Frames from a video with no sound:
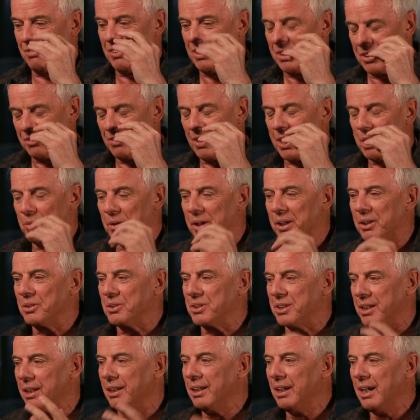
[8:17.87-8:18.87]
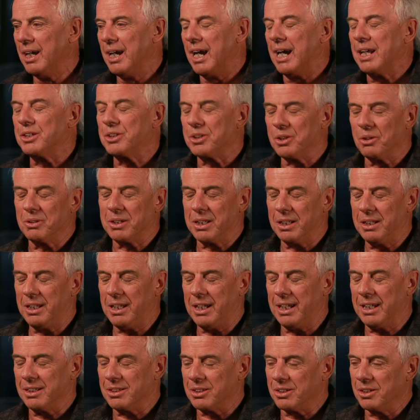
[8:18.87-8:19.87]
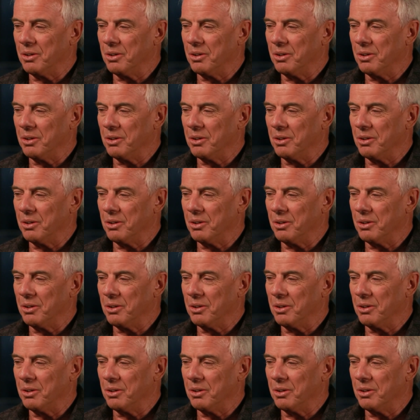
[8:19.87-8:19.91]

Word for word: feels funny when it goes in, and so can heat.